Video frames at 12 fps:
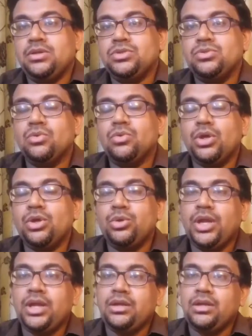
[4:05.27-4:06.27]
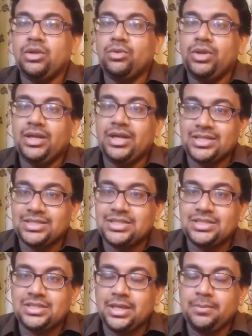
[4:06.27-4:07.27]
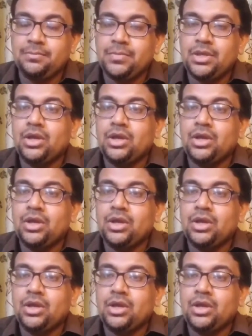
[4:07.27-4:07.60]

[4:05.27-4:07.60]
so you need you need lesser time